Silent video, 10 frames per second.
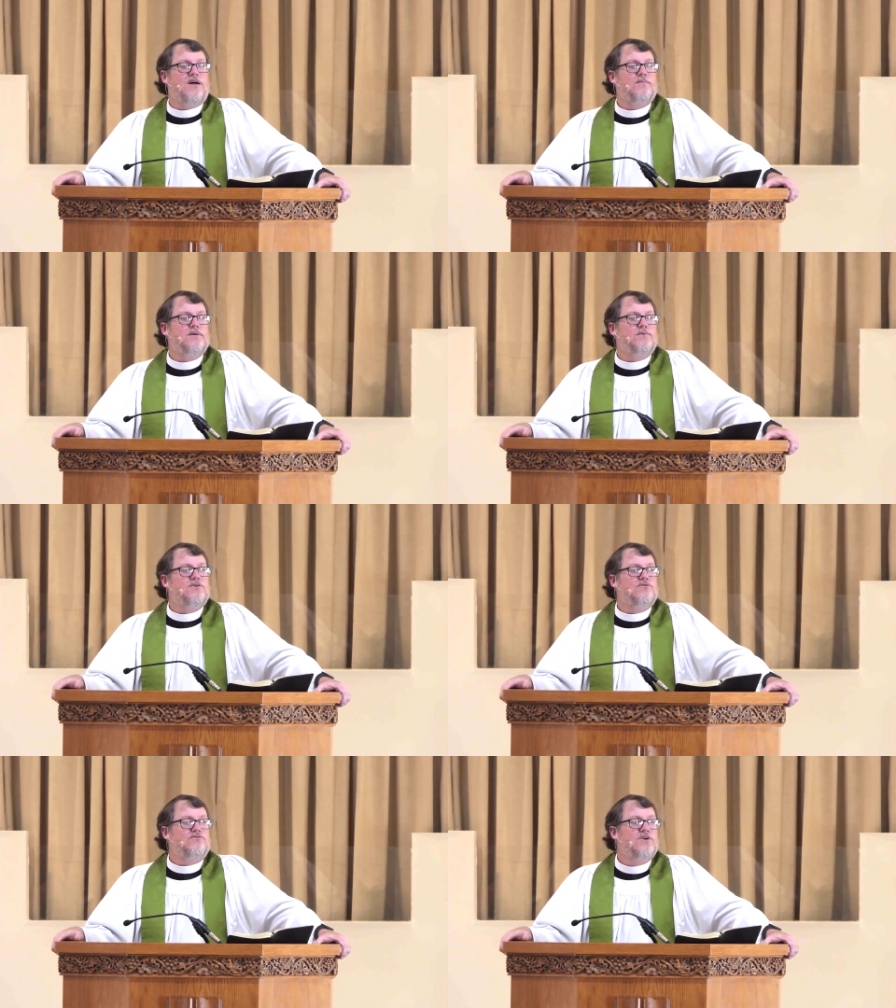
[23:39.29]
Maybe
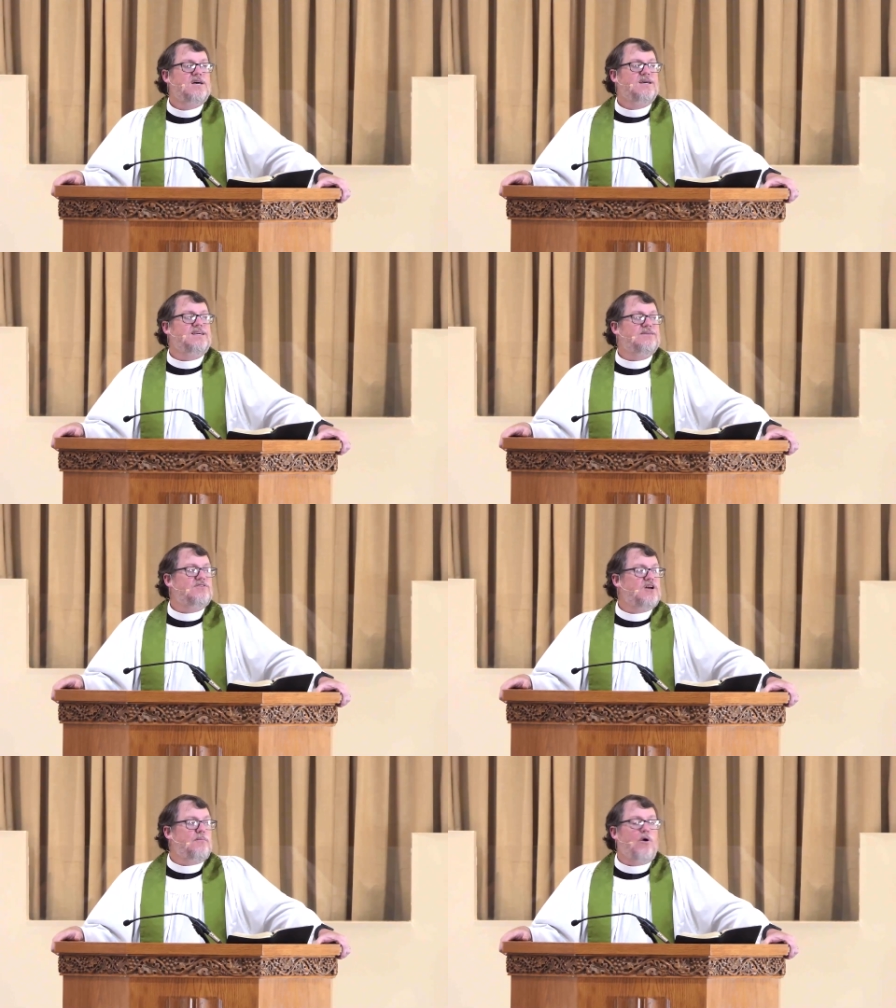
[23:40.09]
you've given
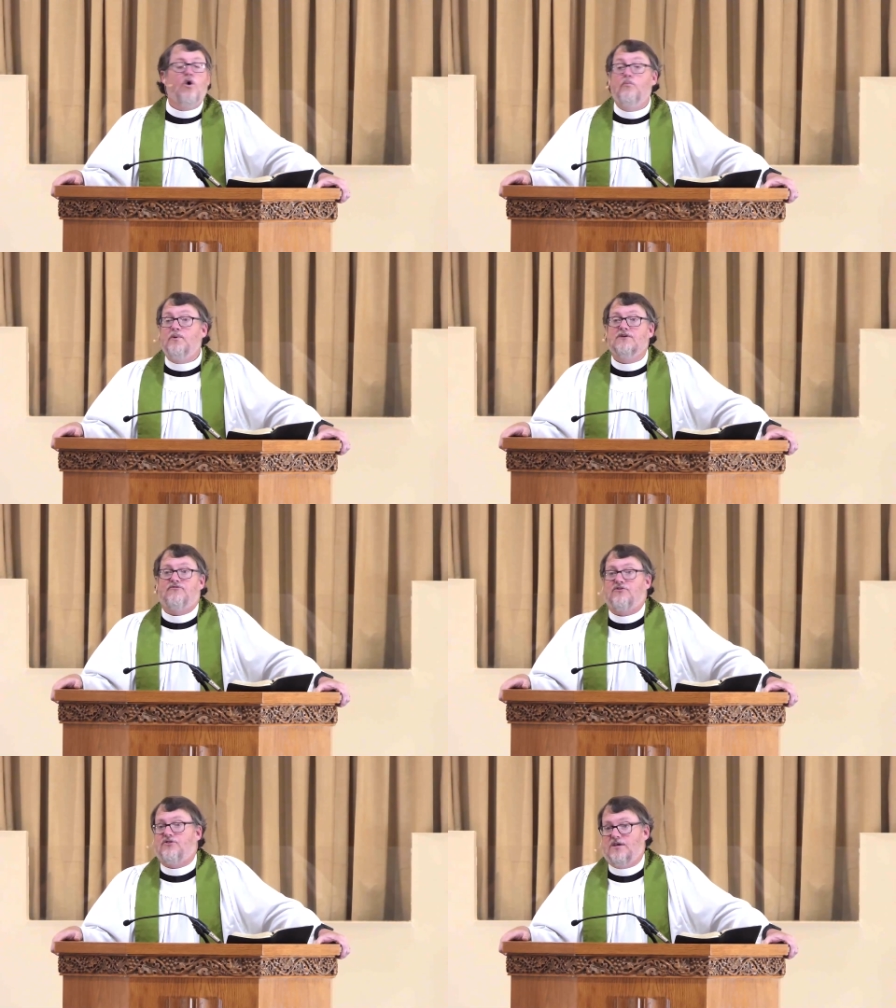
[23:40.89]
up hoping for
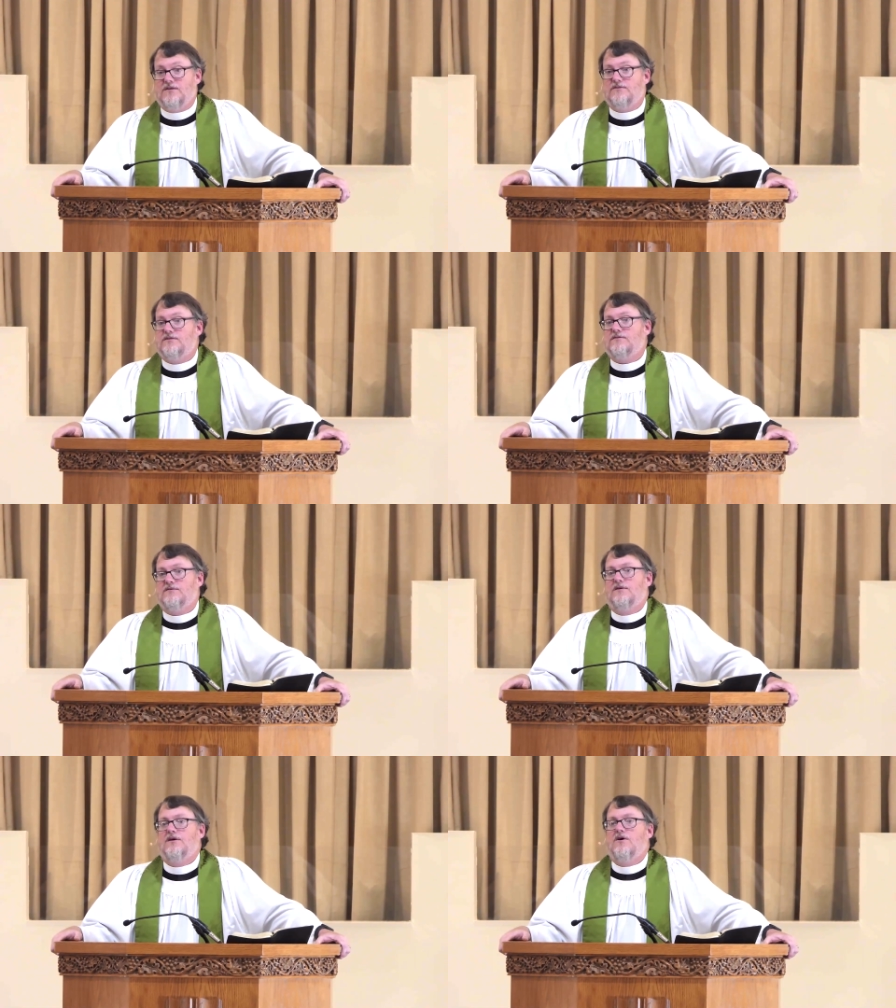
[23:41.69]
things
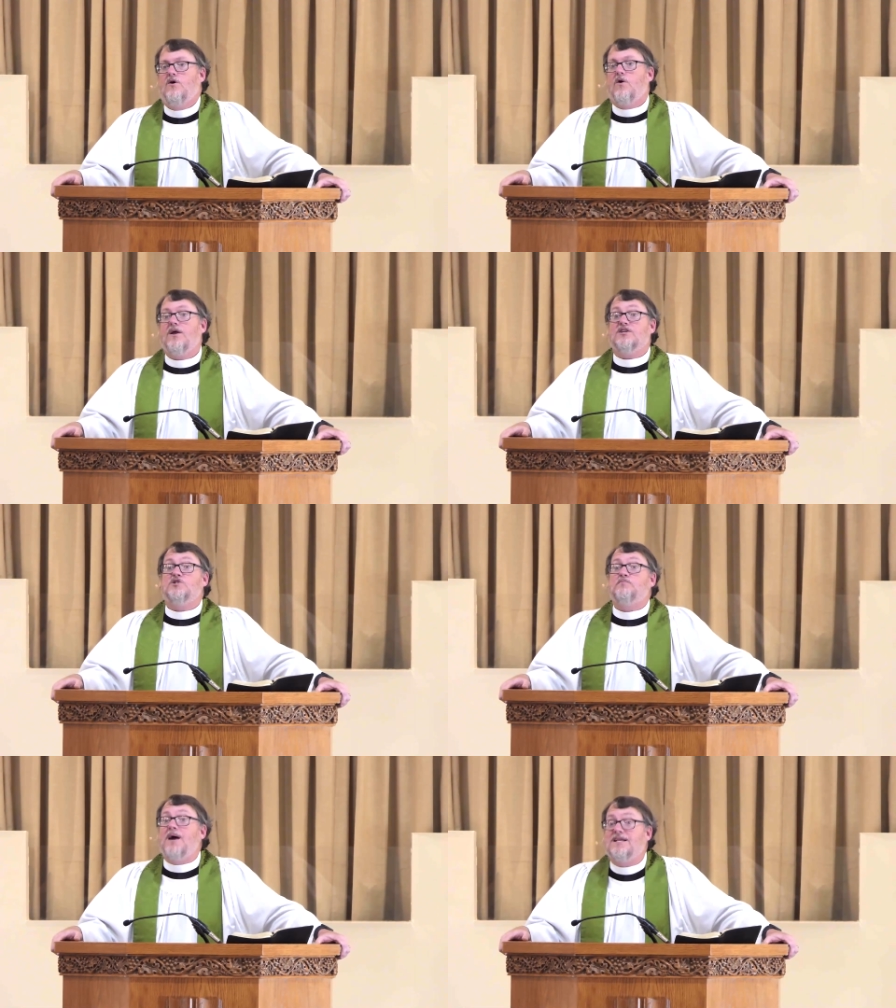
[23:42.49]
or
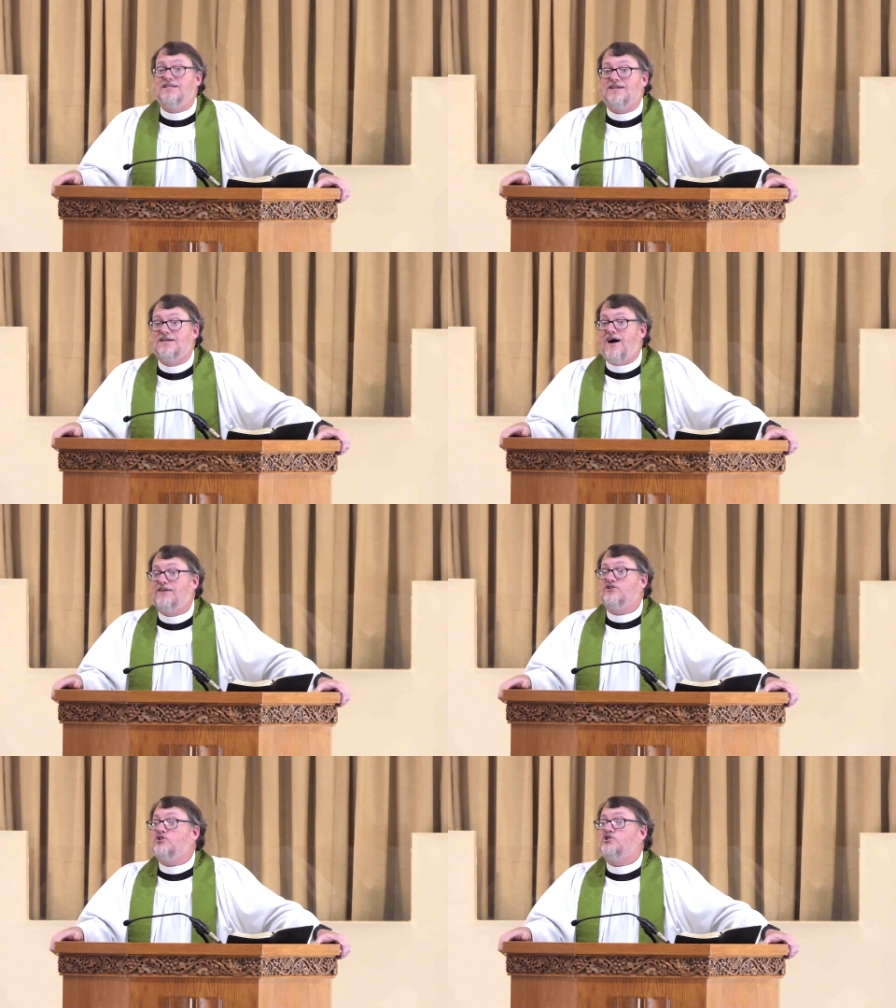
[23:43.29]
expecting God
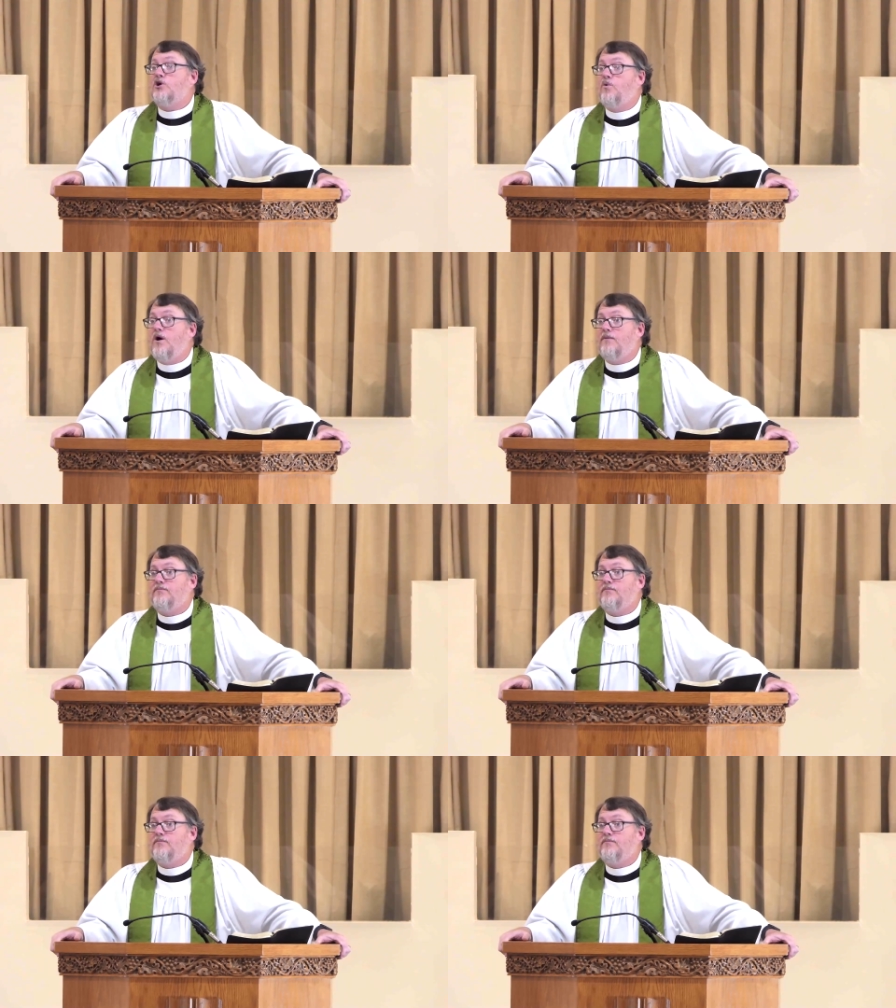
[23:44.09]
to show up